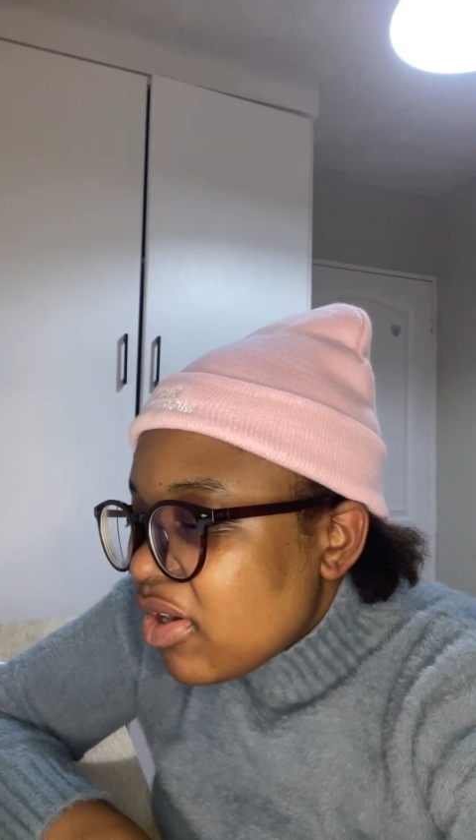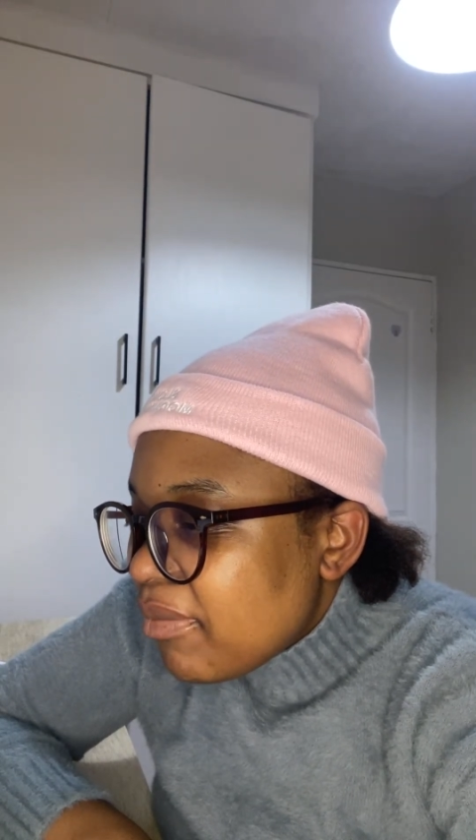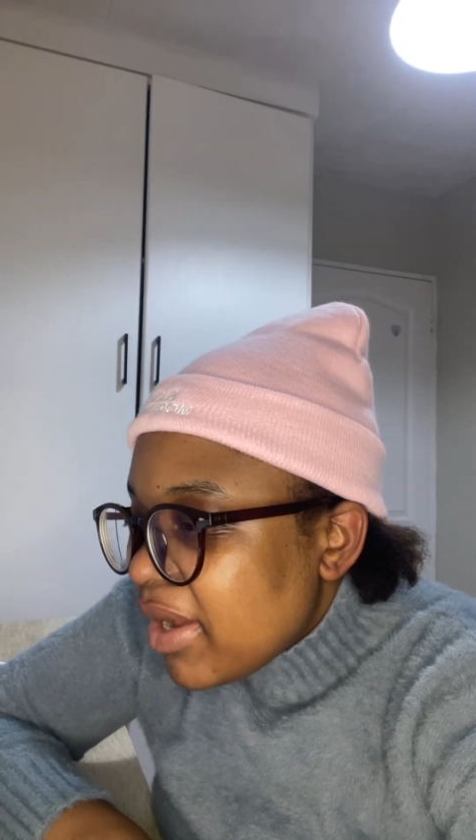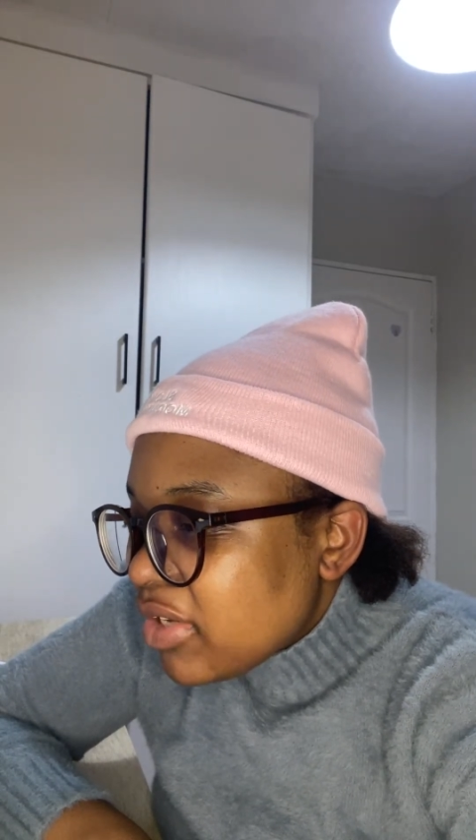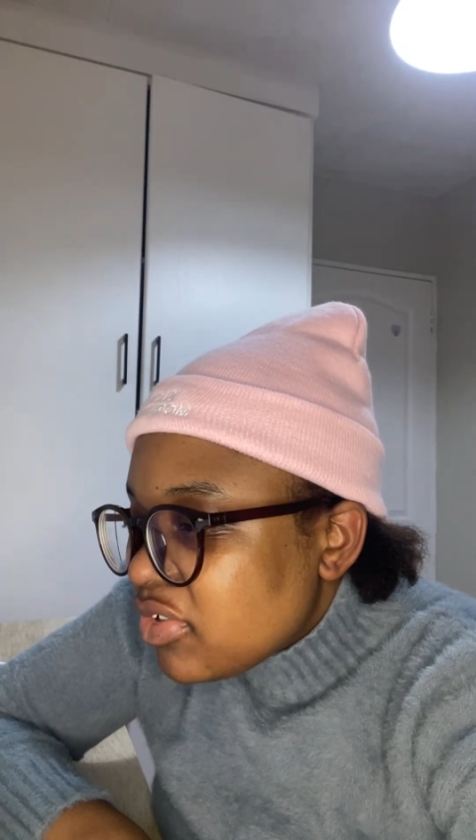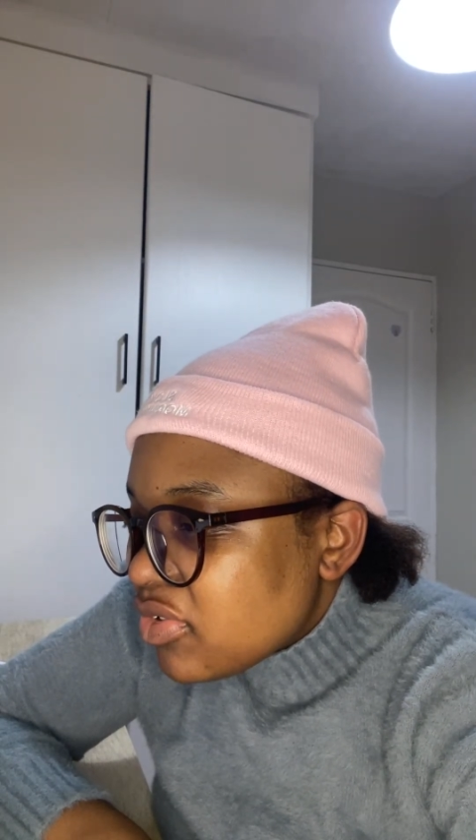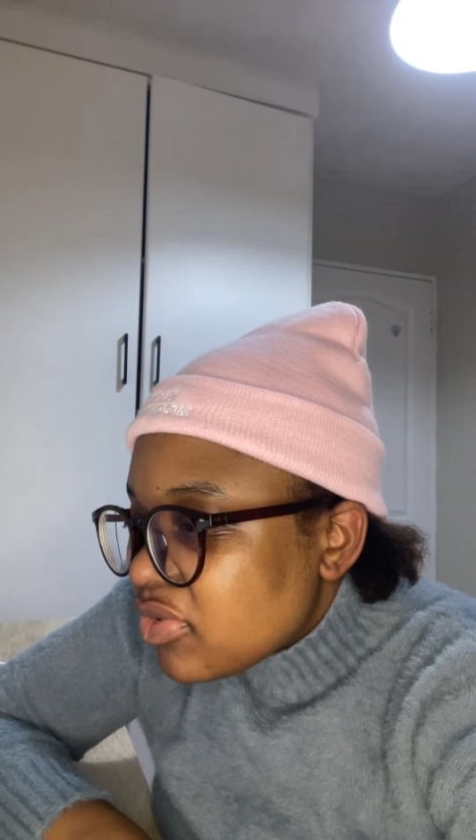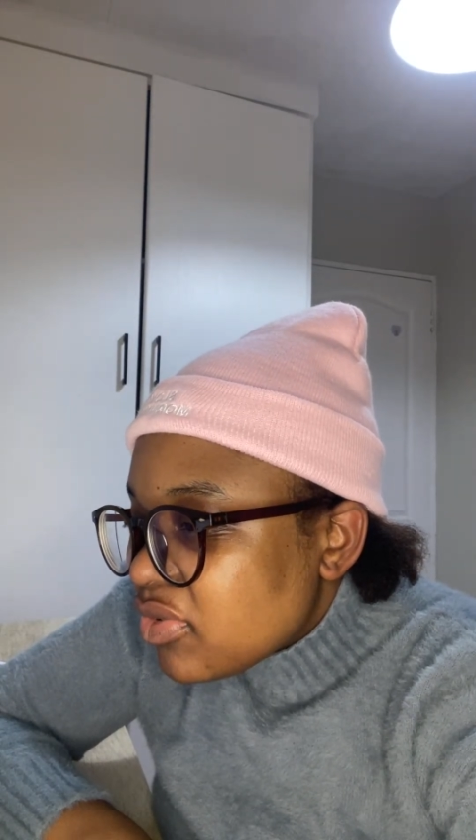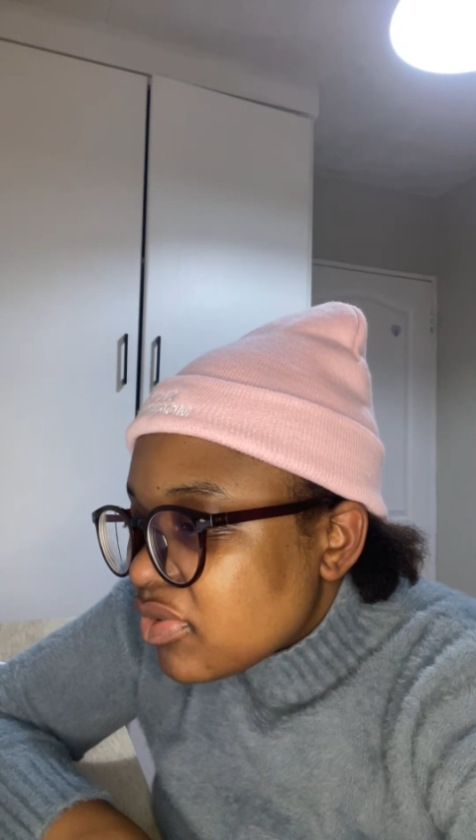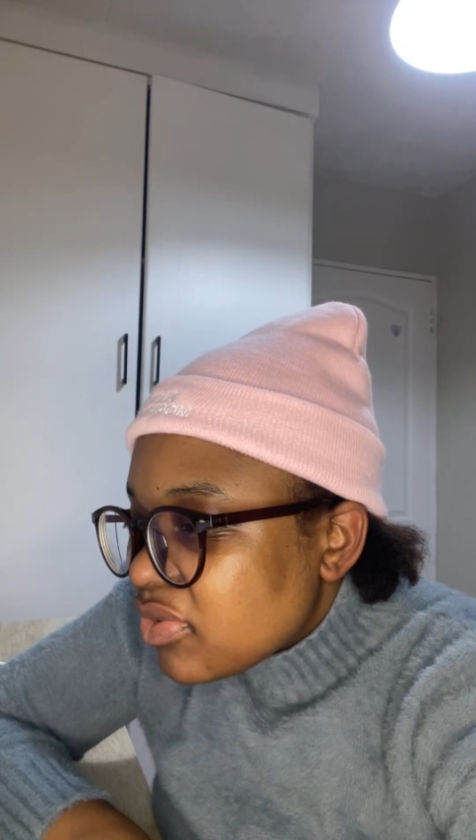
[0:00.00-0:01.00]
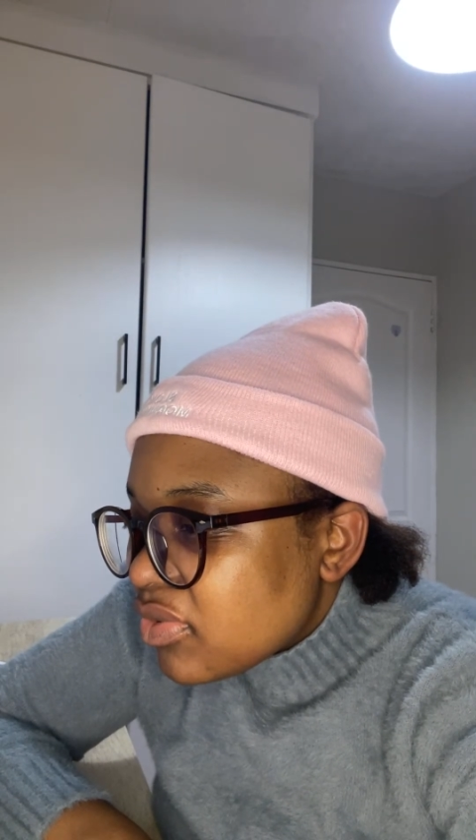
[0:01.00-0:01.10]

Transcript: back to